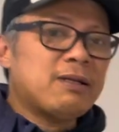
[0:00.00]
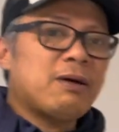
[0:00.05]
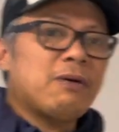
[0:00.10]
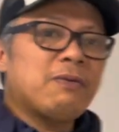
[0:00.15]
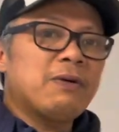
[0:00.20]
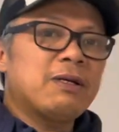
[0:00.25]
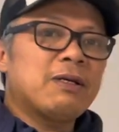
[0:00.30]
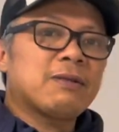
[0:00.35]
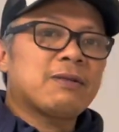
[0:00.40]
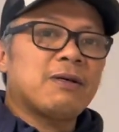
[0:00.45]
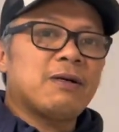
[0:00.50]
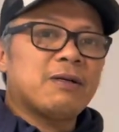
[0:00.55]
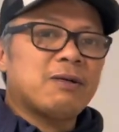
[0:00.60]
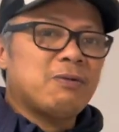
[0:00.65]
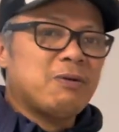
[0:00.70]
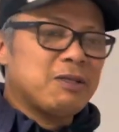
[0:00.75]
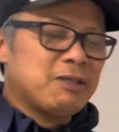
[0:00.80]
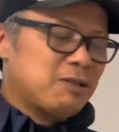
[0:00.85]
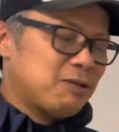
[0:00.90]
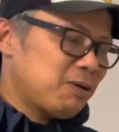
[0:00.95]
I really thought it
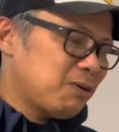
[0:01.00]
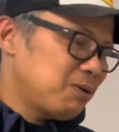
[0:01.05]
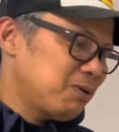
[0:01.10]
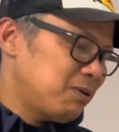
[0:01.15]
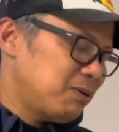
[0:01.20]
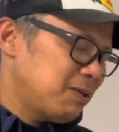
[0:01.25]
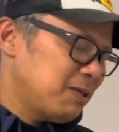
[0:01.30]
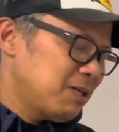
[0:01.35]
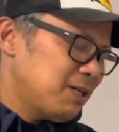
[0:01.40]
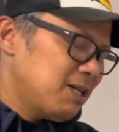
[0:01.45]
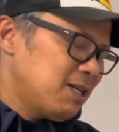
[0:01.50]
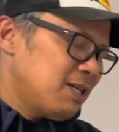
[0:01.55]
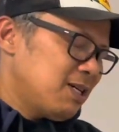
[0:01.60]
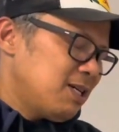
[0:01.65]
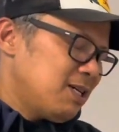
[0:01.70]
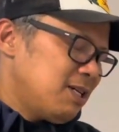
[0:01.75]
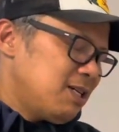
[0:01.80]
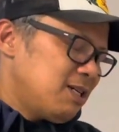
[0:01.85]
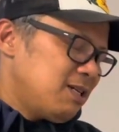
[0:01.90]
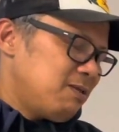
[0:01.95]
was so
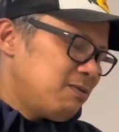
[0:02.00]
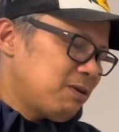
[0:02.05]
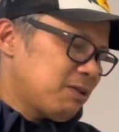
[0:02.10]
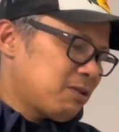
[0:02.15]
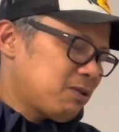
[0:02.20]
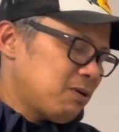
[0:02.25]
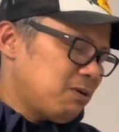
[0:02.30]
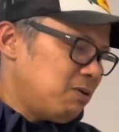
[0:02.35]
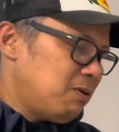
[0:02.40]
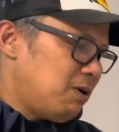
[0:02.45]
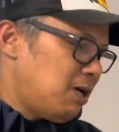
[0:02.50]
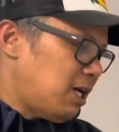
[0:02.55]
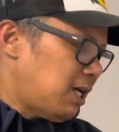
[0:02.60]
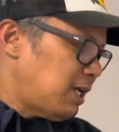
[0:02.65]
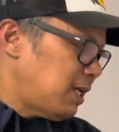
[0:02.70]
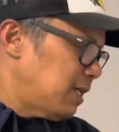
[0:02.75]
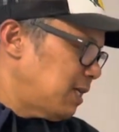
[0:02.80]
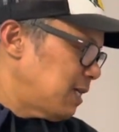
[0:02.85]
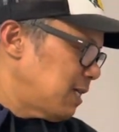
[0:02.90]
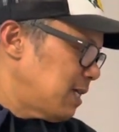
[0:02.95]

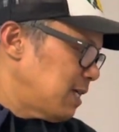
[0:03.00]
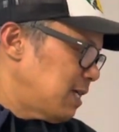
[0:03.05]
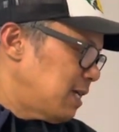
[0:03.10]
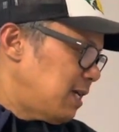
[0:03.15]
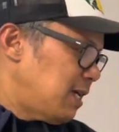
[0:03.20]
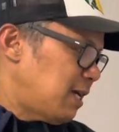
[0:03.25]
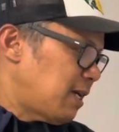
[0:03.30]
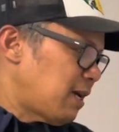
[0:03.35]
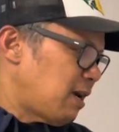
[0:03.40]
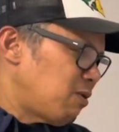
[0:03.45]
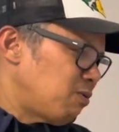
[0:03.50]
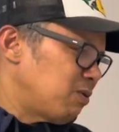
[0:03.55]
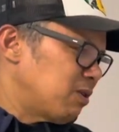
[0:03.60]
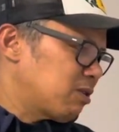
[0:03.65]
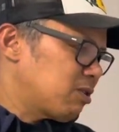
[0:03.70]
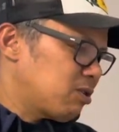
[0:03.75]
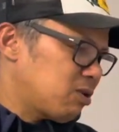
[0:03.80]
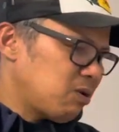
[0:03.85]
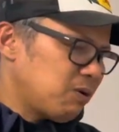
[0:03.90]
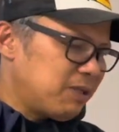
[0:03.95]
hard, and I was
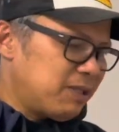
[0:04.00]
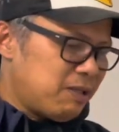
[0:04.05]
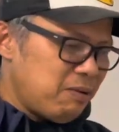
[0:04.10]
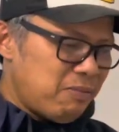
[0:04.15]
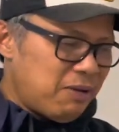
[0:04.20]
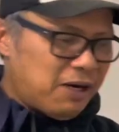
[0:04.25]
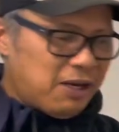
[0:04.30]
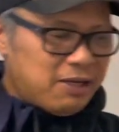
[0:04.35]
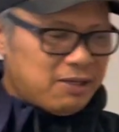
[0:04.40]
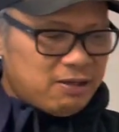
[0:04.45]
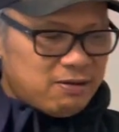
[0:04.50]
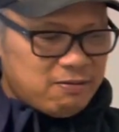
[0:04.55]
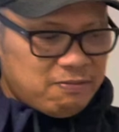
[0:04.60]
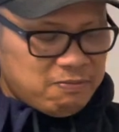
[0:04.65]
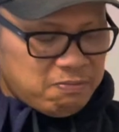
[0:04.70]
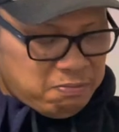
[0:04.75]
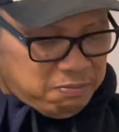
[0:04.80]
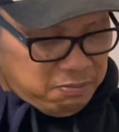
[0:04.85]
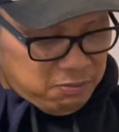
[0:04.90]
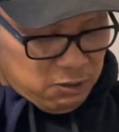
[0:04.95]
so intimidated
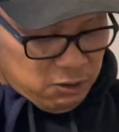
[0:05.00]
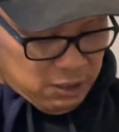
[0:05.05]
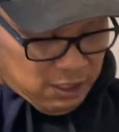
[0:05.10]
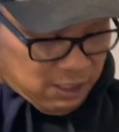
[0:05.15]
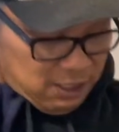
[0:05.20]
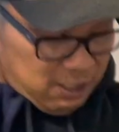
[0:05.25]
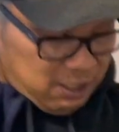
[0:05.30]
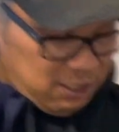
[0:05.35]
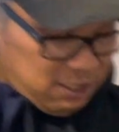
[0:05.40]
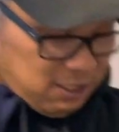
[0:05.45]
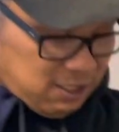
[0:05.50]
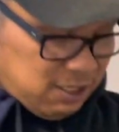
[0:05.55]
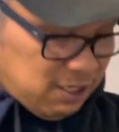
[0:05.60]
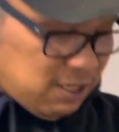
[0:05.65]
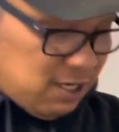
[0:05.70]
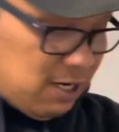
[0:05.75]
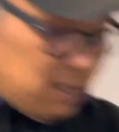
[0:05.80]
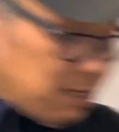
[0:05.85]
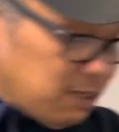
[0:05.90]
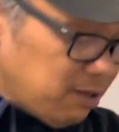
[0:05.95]

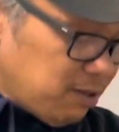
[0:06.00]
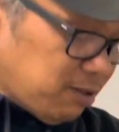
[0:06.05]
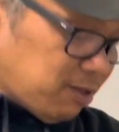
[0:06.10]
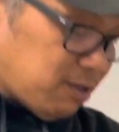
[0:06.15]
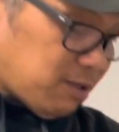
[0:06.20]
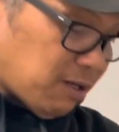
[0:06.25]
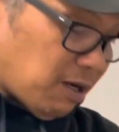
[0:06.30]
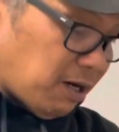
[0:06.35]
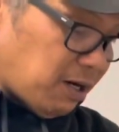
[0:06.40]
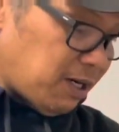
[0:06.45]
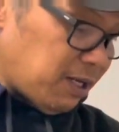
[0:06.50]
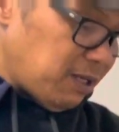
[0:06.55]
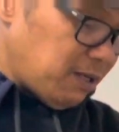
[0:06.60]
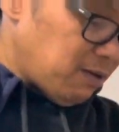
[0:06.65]
starting